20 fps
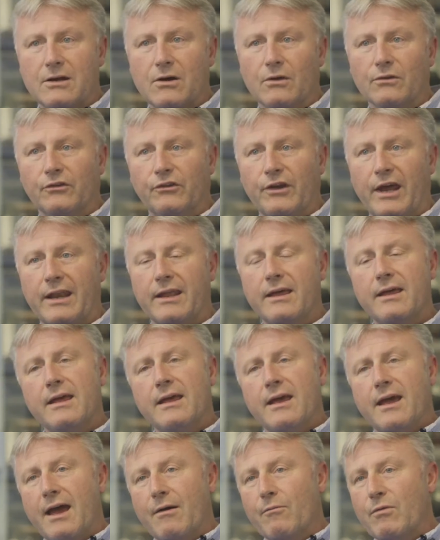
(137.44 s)
content,
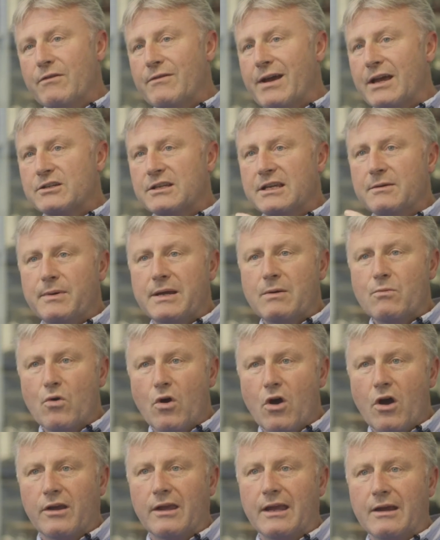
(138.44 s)
and we've actually been
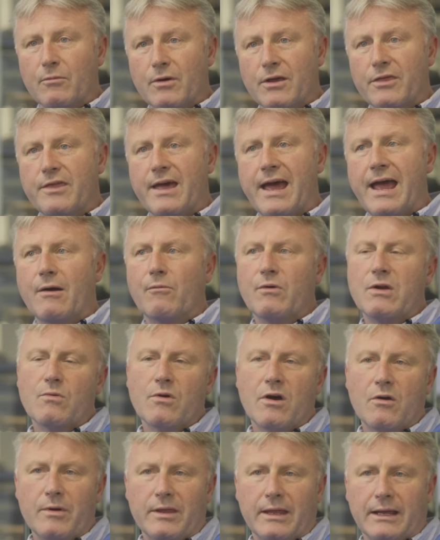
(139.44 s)
working with that. We
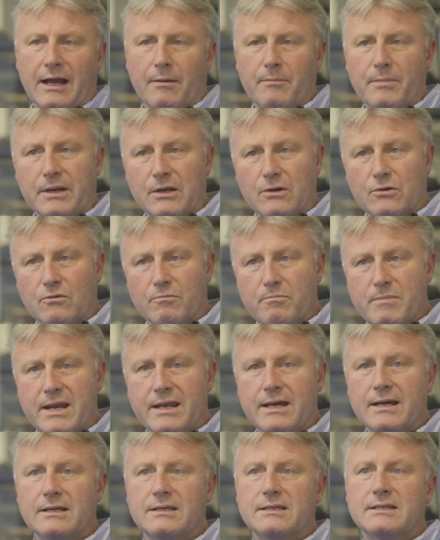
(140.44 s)
work with a company called
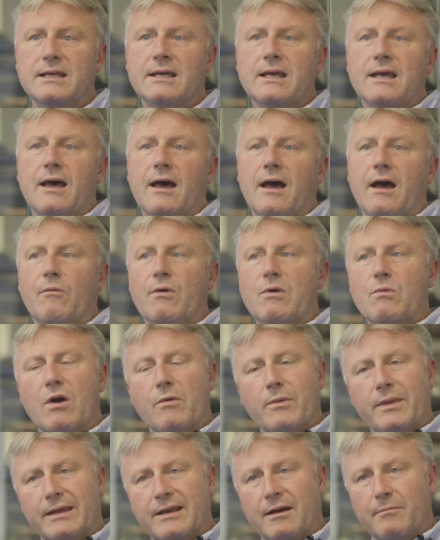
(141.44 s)
Minix, we
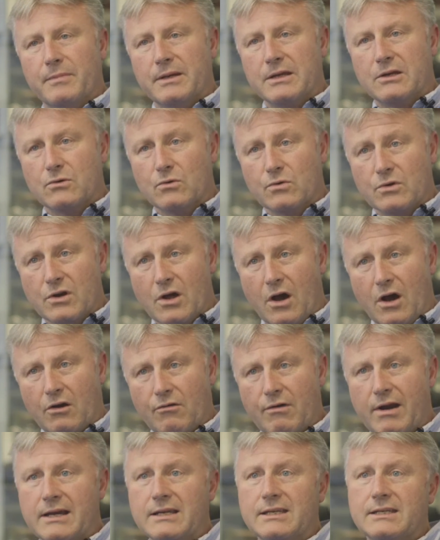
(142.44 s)
work with a company called Nar
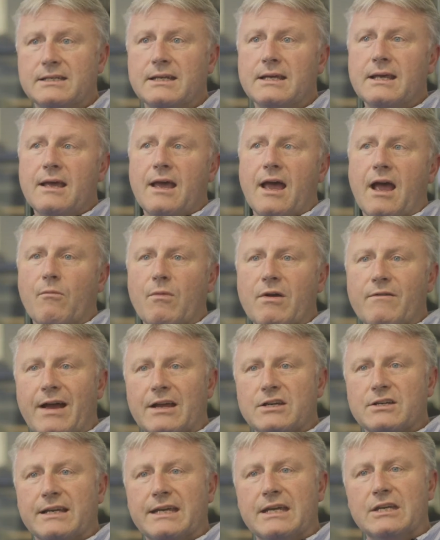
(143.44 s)
Grace, and we've
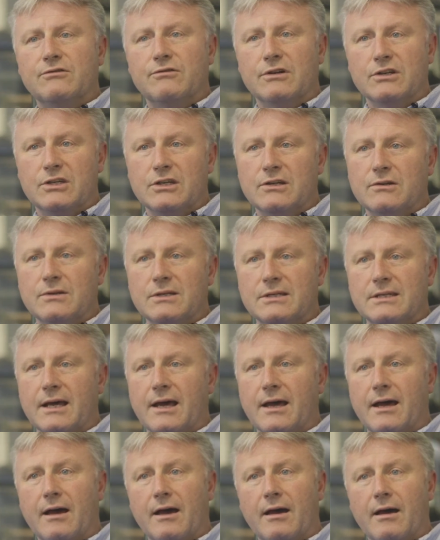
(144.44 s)
actually introduced
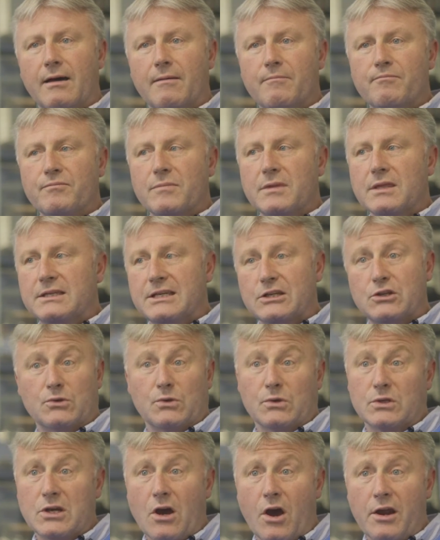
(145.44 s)

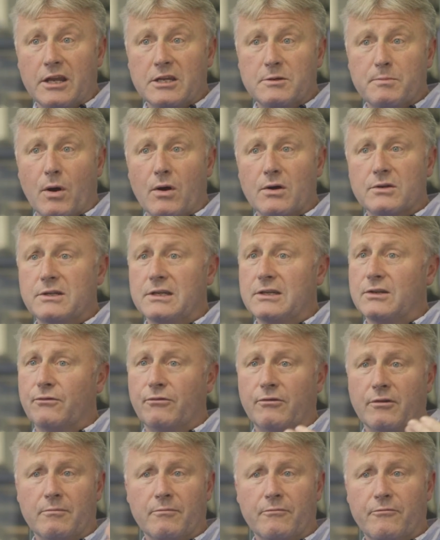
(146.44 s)
digital signage boxes
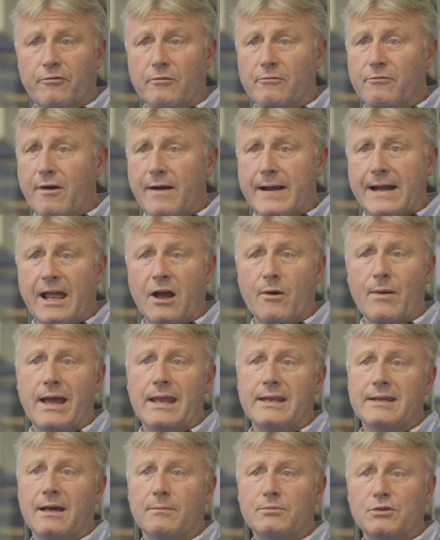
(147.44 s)
from very low
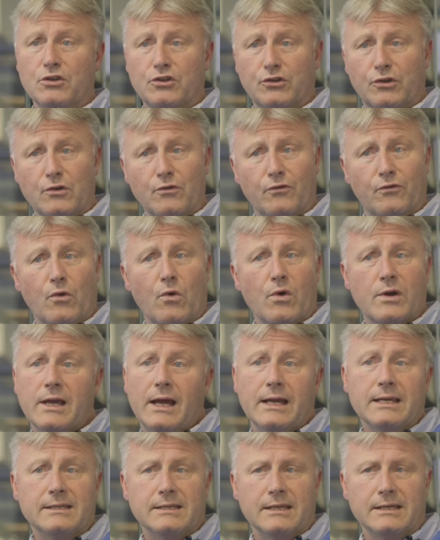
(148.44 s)
end up to true
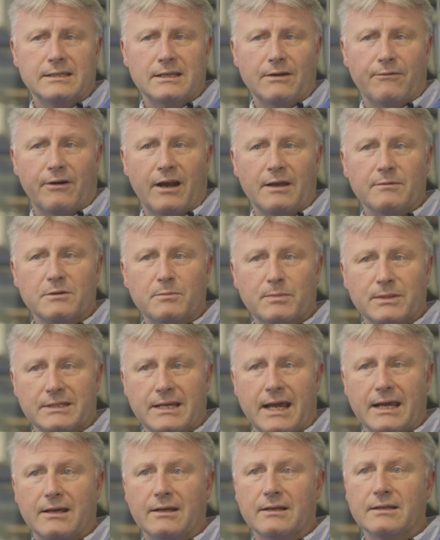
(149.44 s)
4K 60 frames per
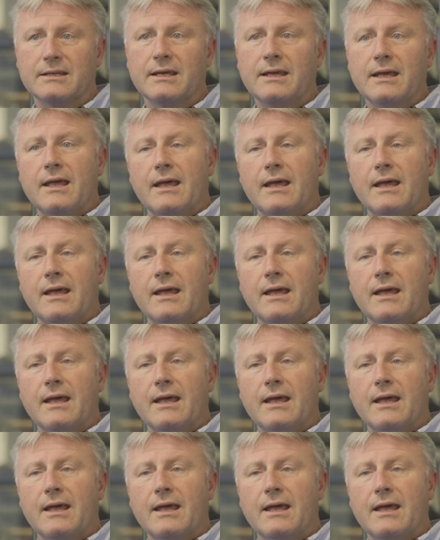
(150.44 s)
second.